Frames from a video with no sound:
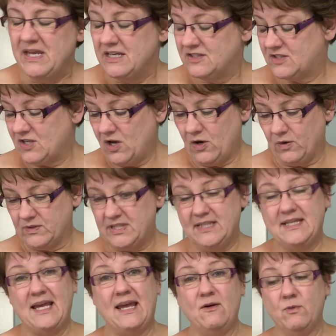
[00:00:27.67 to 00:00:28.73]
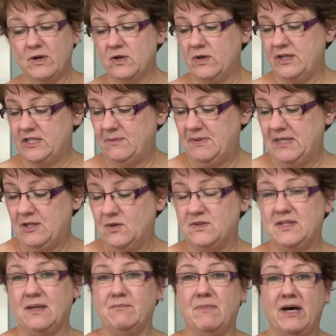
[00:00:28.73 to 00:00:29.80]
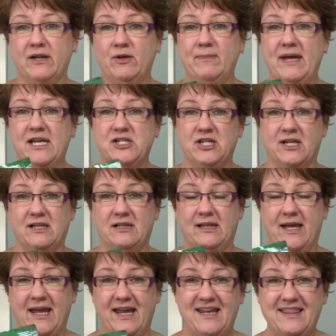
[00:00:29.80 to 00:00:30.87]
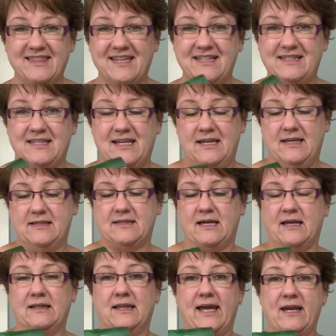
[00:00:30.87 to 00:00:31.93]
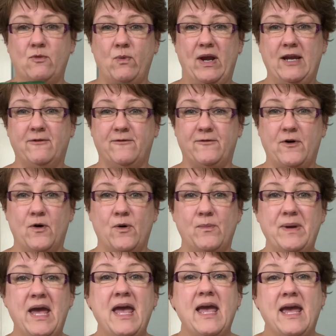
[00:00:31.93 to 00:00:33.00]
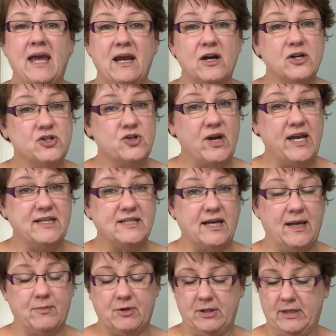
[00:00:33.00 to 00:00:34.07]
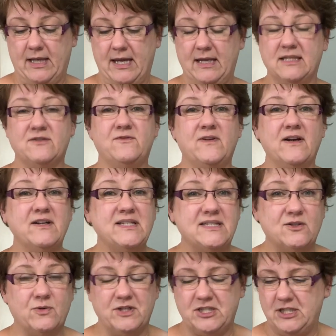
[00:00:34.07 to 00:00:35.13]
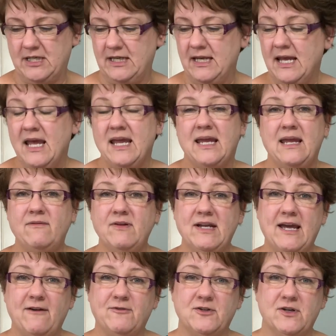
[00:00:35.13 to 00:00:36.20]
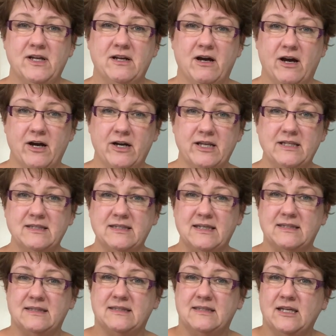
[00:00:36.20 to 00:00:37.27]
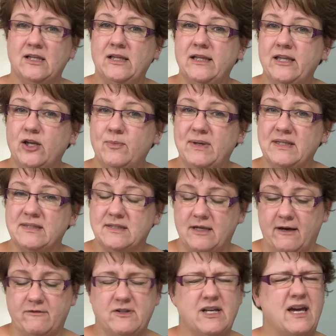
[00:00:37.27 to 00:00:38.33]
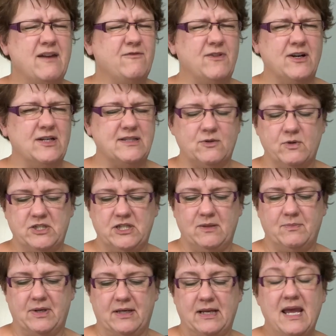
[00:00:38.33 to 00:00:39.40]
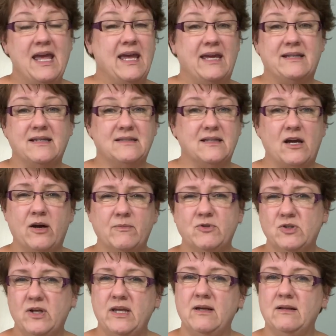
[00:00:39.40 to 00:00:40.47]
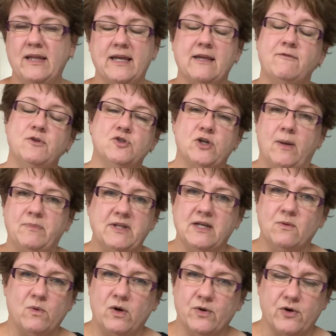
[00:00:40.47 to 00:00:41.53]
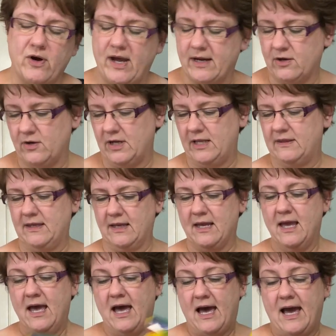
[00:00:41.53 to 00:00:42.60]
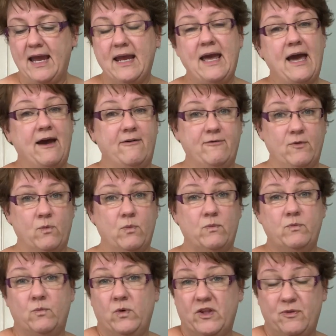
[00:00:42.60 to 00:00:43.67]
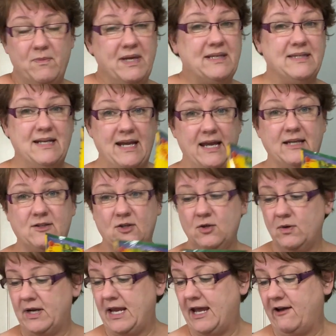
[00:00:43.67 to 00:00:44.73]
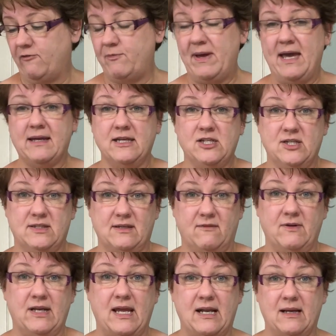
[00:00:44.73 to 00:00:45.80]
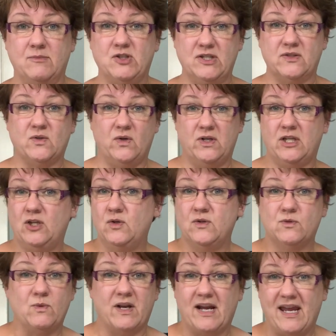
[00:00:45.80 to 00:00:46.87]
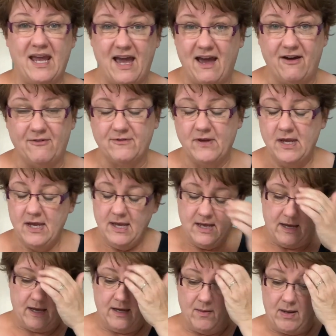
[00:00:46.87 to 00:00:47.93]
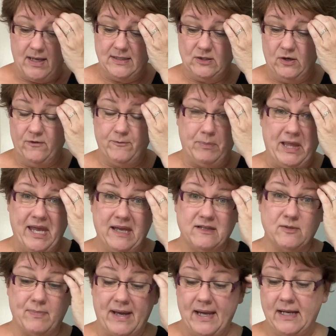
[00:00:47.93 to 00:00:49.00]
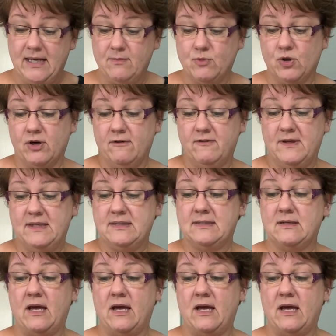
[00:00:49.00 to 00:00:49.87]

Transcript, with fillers: So today we're going to be using Model Magic Clay. This is a lightweight foam air dry type clay. It's very squishy. Even after it hardens, it's still a little bit soft. Not very squishy, but it doesn't, it, like if you dropped it, it won't crack or anything. I have with me today two and a half packages of it, and I'm just going to use what I have. Uh, I don't plan to buy any more of this.